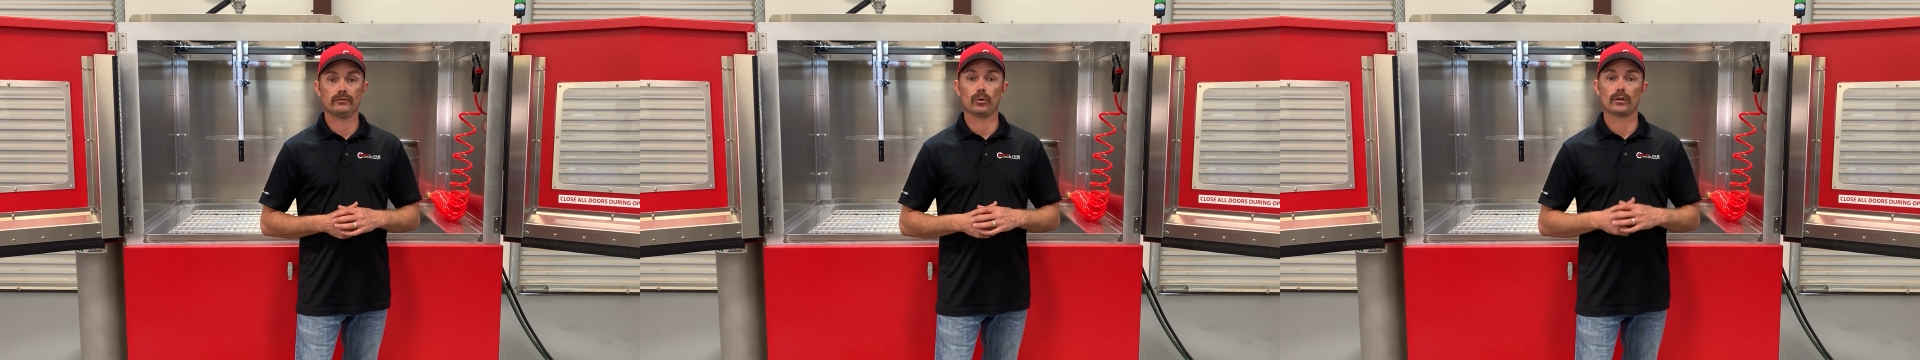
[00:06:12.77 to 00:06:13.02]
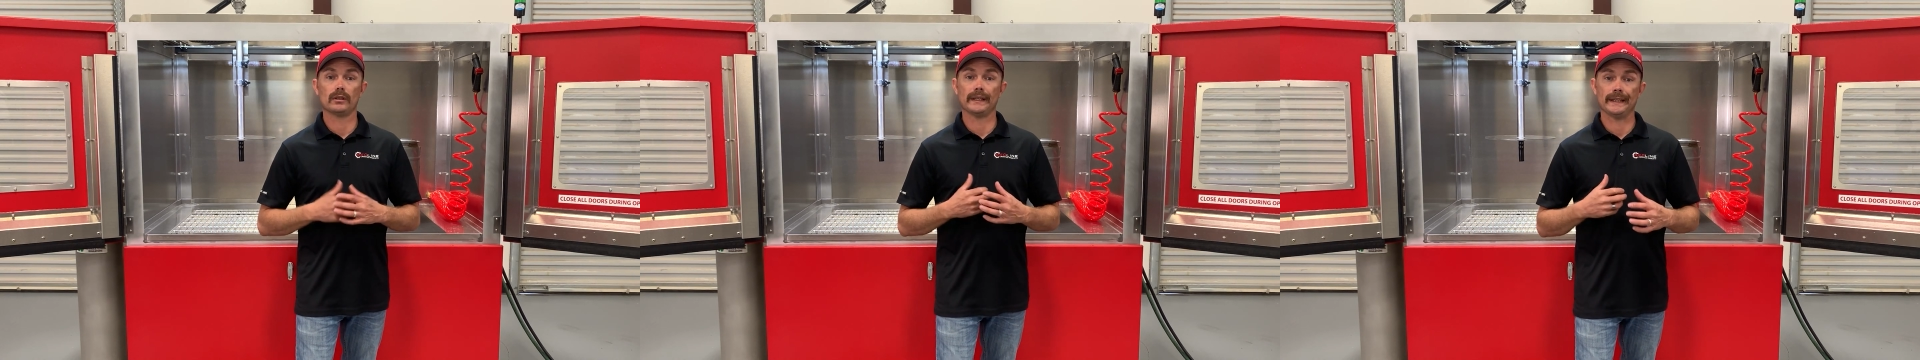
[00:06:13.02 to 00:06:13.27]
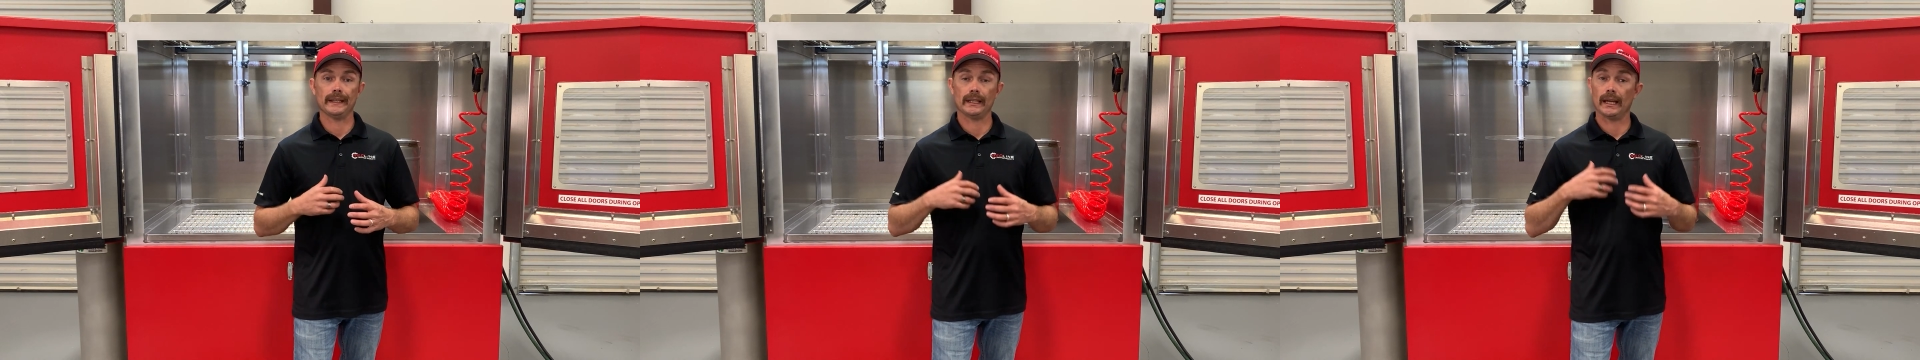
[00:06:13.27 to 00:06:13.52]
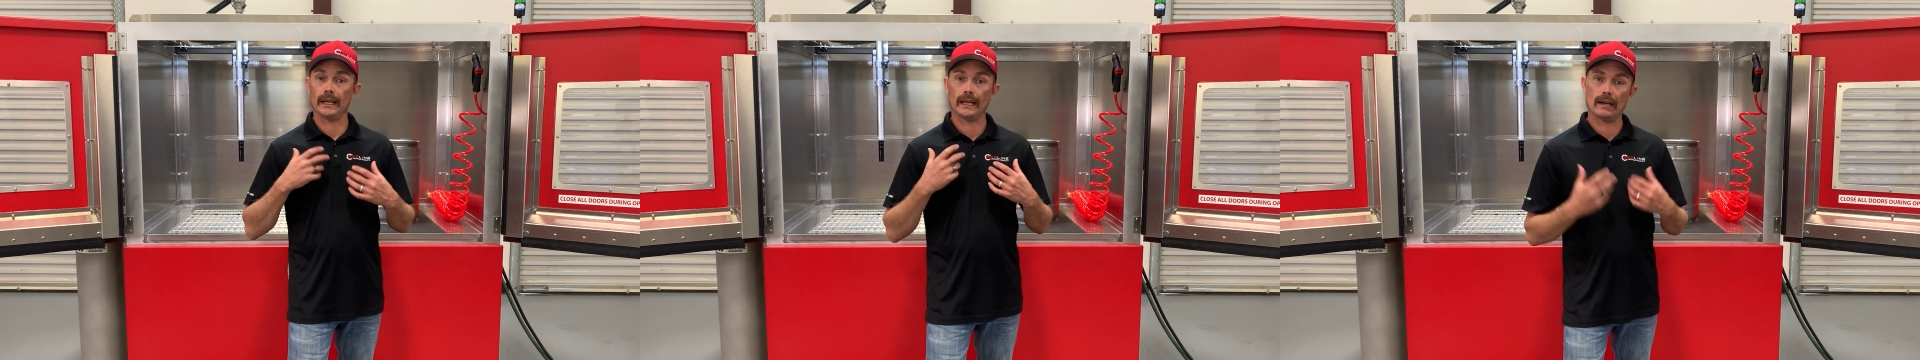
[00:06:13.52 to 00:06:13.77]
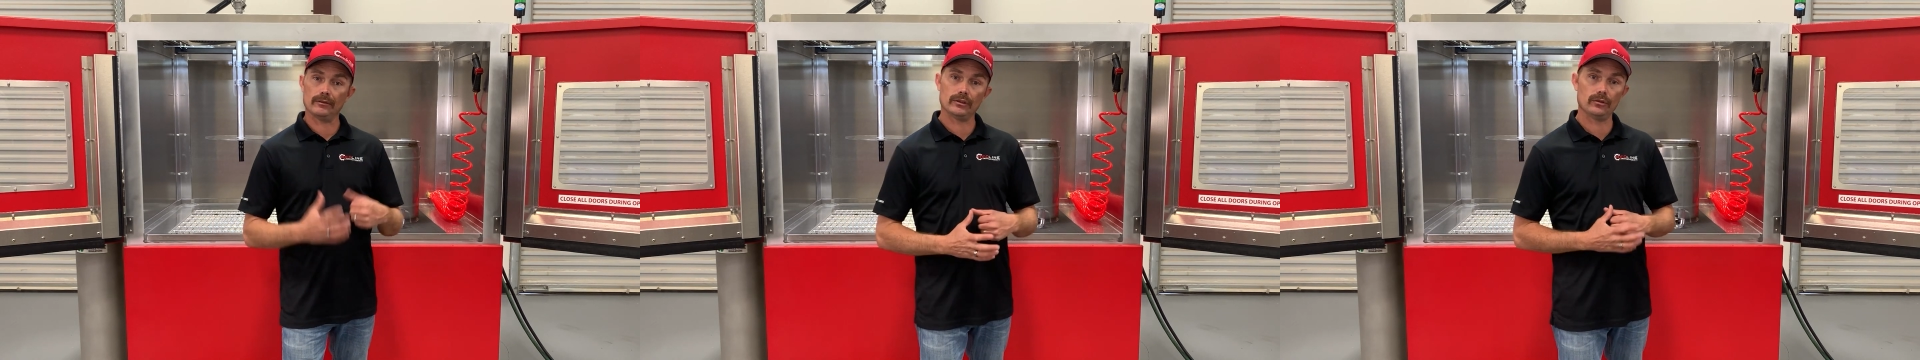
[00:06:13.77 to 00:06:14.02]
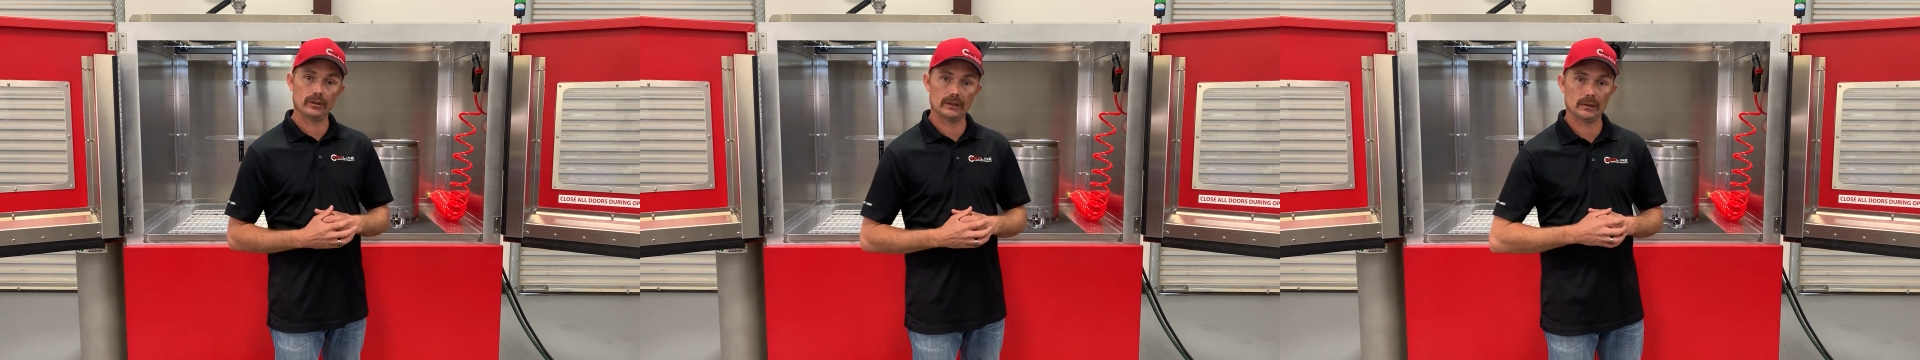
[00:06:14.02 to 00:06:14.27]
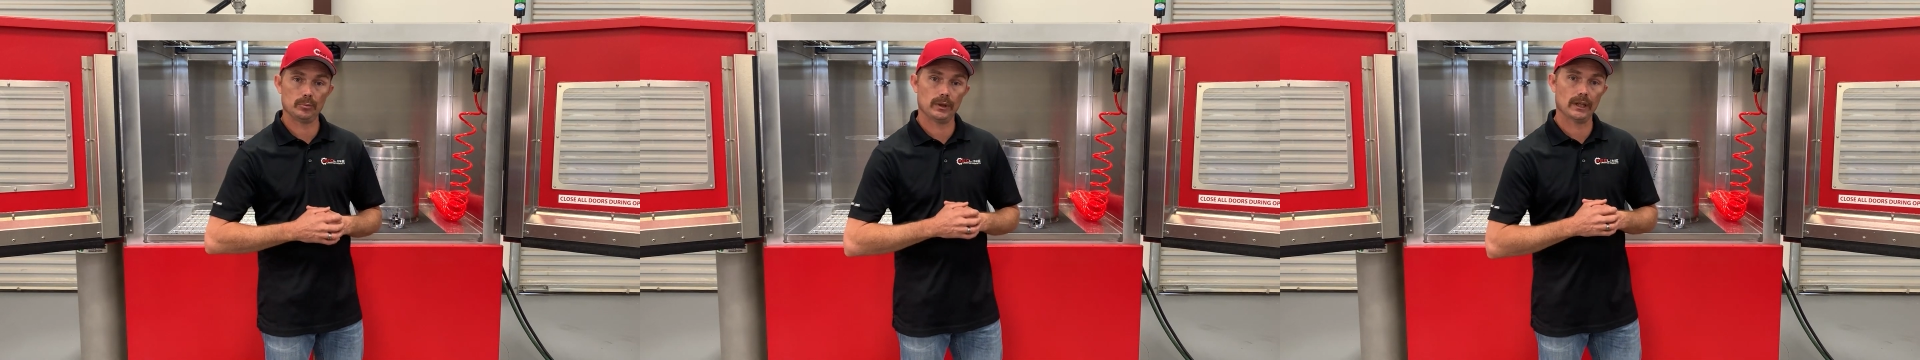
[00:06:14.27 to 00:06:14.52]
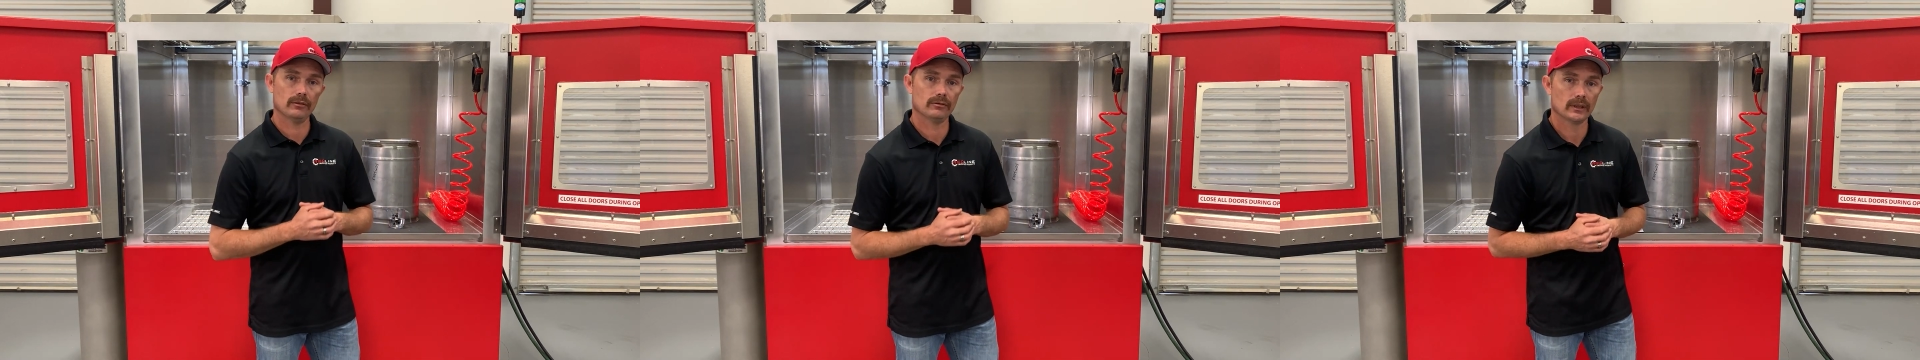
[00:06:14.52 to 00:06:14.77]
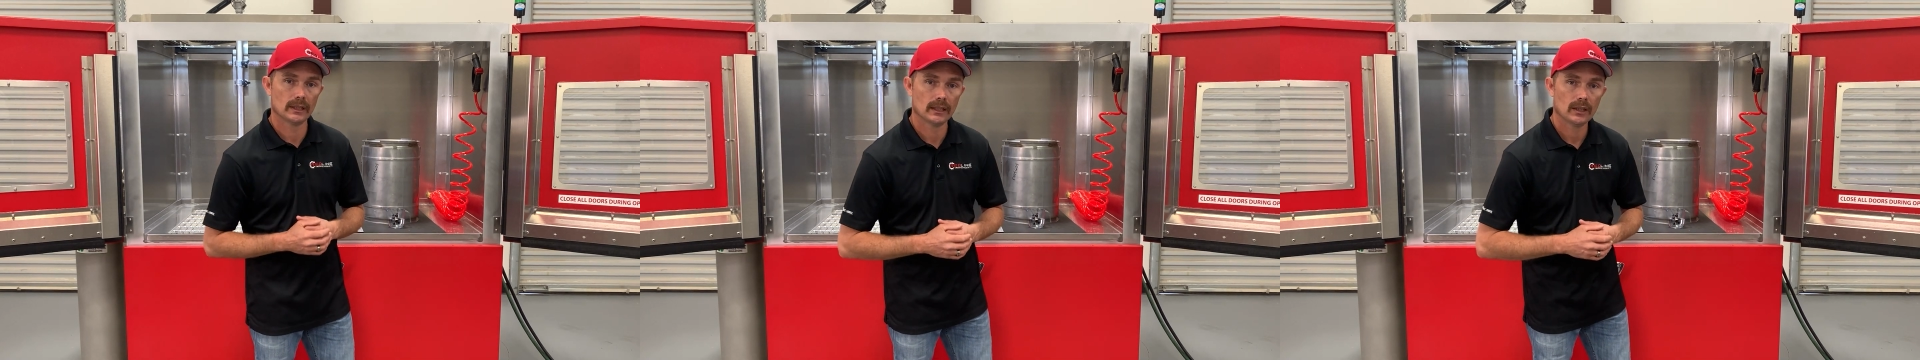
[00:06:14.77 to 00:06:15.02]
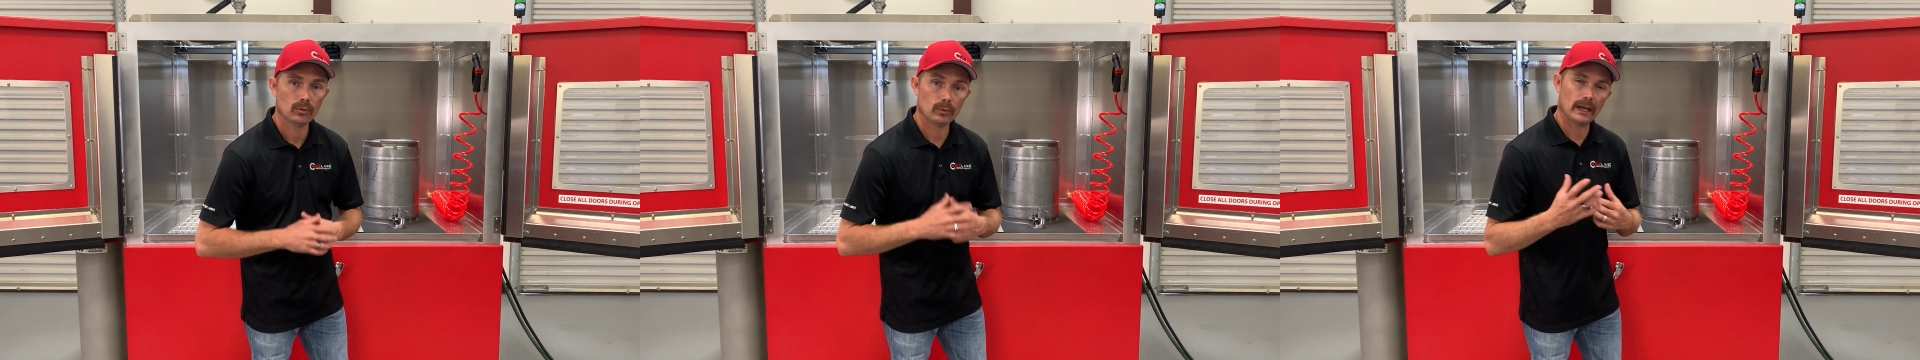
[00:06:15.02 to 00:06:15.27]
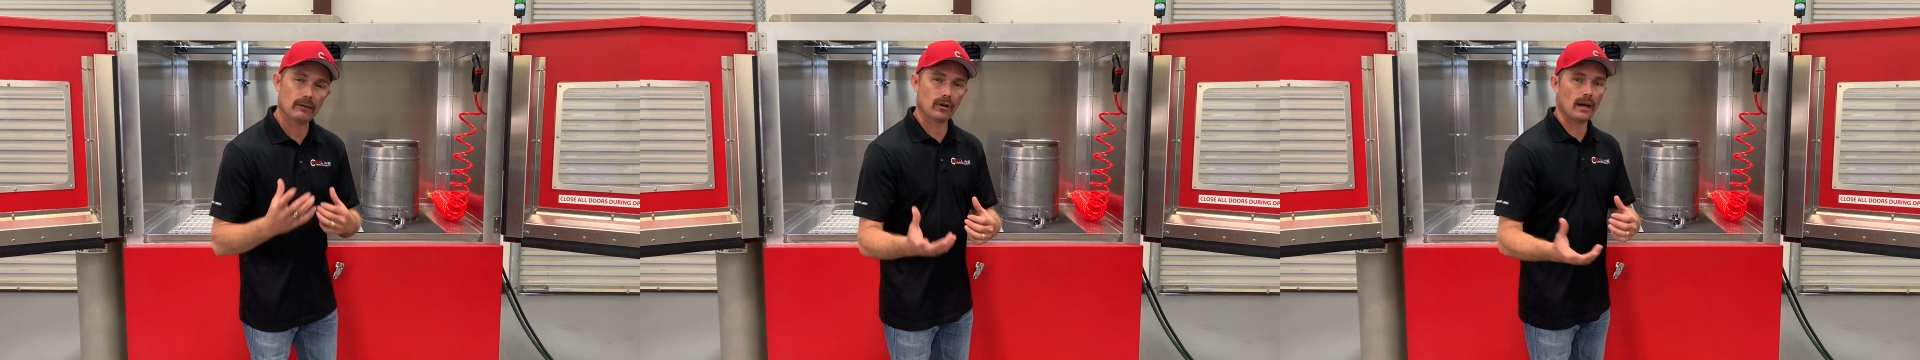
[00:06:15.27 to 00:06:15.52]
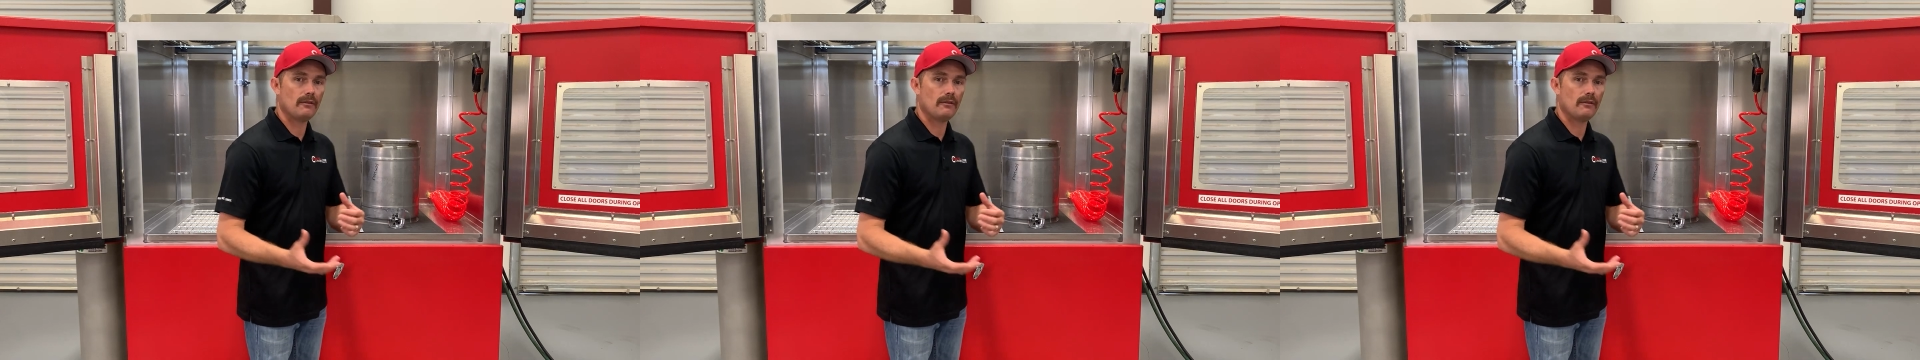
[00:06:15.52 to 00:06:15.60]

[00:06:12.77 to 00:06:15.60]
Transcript: for cleaning a heavy-duty DPF. We have our